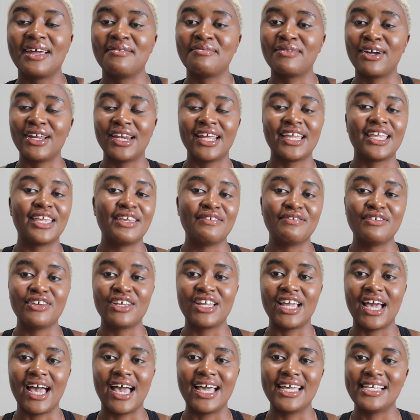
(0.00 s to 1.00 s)
I'm gonna give you
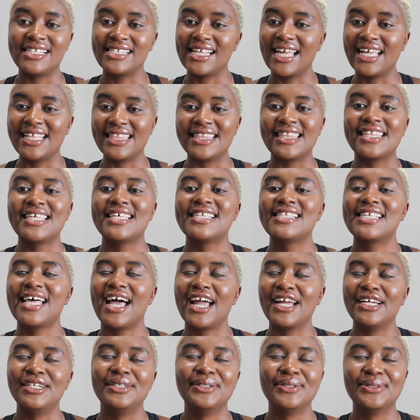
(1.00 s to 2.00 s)
guys, and this
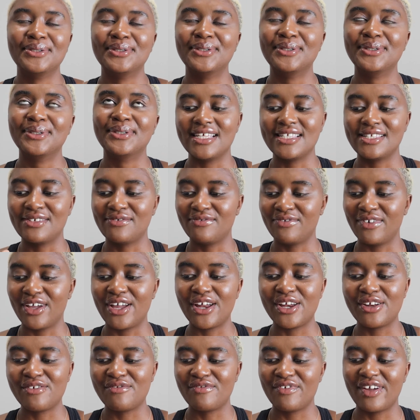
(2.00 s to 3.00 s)
I know is
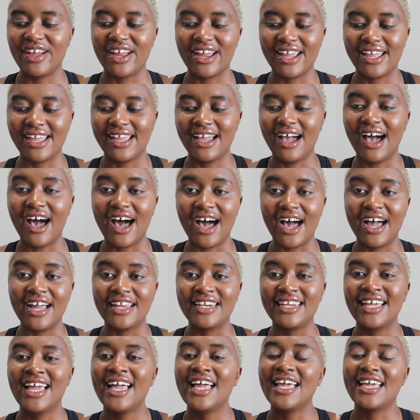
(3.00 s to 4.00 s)
very, very
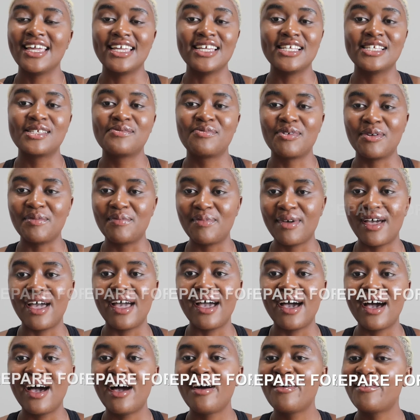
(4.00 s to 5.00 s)
hard, is
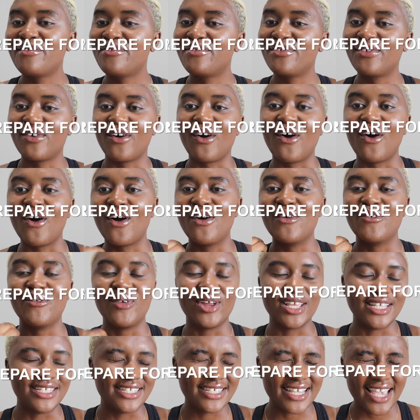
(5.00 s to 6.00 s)
prepare for
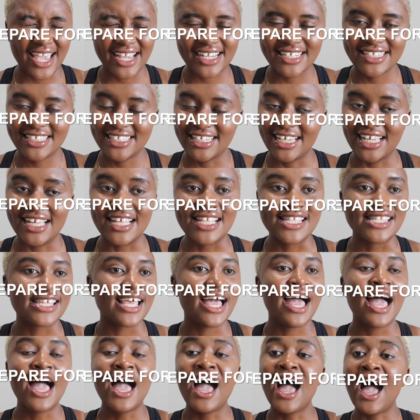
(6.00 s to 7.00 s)
rejections.
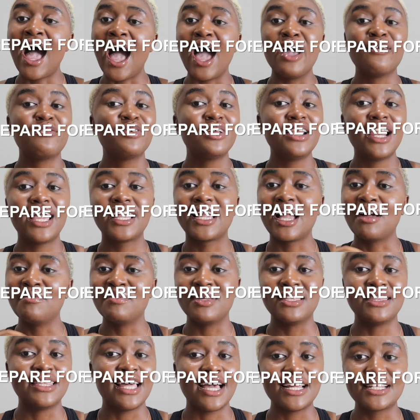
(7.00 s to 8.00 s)
I feel like I'm
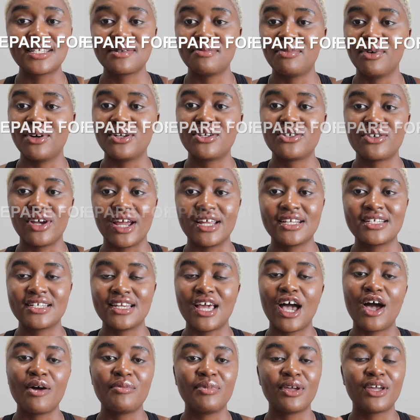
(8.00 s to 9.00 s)
in that boat right
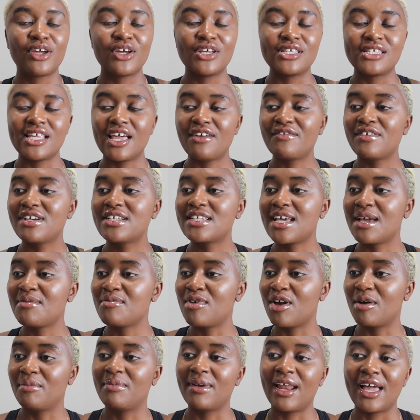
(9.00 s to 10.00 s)
now, because every time
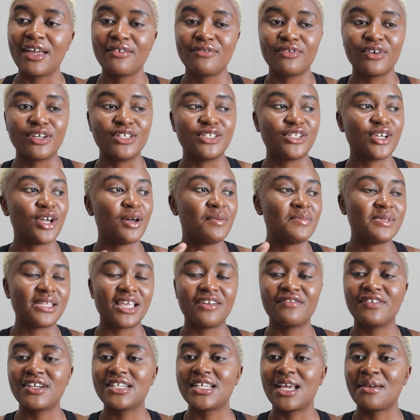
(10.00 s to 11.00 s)
you're applying for jobs,
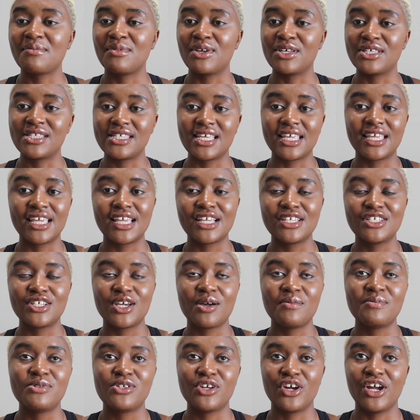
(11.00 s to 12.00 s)
every time you're seeking
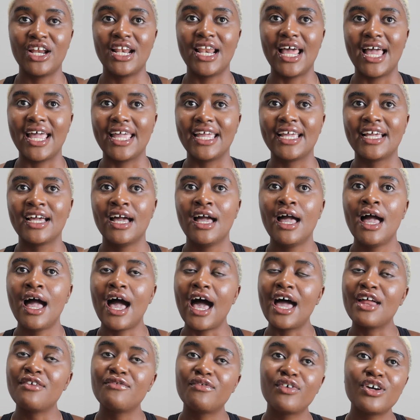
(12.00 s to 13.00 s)
jobs, you're like,
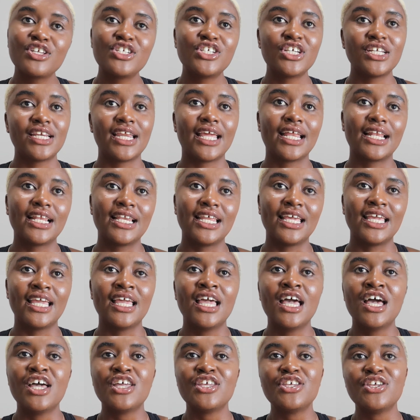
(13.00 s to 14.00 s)
unfortunately
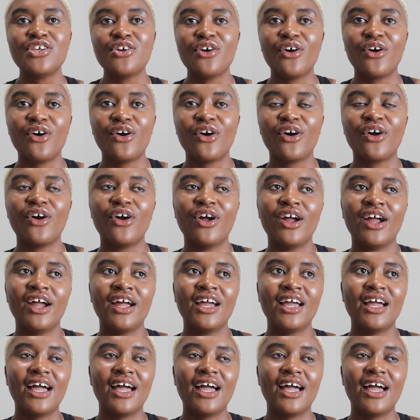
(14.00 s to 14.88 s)
your